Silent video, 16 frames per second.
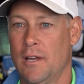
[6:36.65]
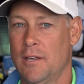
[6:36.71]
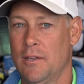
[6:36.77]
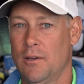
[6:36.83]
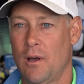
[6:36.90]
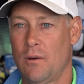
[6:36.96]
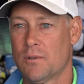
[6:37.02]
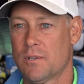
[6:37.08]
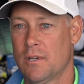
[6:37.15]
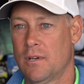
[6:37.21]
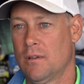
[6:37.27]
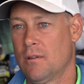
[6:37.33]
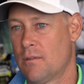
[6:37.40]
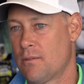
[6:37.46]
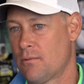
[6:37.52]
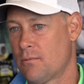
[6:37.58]
I, I was
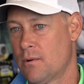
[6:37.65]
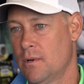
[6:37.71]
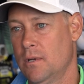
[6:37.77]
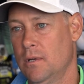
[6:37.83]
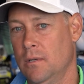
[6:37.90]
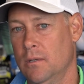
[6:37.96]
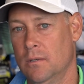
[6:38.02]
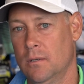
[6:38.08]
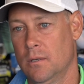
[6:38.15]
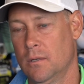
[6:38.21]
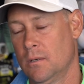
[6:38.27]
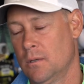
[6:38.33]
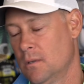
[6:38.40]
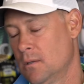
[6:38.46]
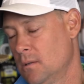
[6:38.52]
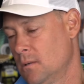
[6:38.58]
hitting three,
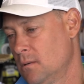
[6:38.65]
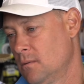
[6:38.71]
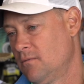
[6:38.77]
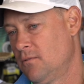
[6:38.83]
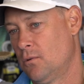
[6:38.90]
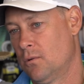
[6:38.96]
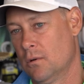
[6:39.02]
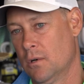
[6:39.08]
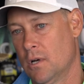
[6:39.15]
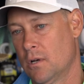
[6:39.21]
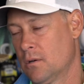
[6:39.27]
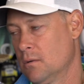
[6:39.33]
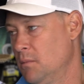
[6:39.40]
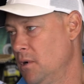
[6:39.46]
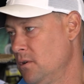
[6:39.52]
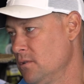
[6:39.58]

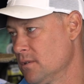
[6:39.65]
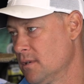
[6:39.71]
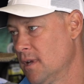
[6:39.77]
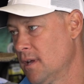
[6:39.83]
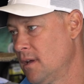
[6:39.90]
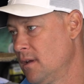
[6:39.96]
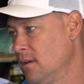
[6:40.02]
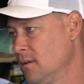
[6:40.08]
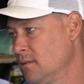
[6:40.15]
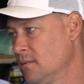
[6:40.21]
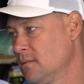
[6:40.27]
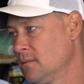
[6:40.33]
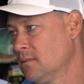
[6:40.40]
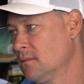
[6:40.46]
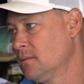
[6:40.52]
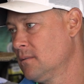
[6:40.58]
400 balls a day
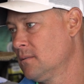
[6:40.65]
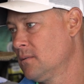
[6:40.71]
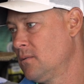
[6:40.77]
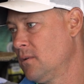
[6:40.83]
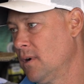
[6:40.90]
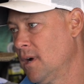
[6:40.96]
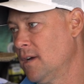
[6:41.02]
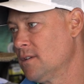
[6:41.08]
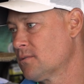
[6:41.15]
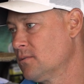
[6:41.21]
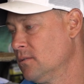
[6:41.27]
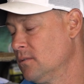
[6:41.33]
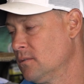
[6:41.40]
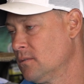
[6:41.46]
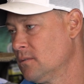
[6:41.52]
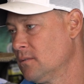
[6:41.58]
throughout high
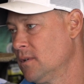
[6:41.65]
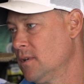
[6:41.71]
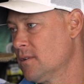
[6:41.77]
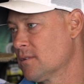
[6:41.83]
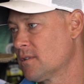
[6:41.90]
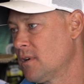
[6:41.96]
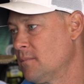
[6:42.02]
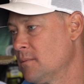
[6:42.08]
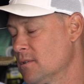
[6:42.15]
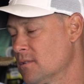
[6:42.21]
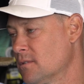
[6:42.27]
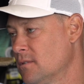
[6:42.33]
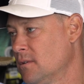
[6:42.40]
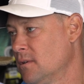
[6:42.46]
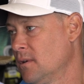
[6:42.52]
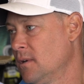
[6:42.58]
school in the summers.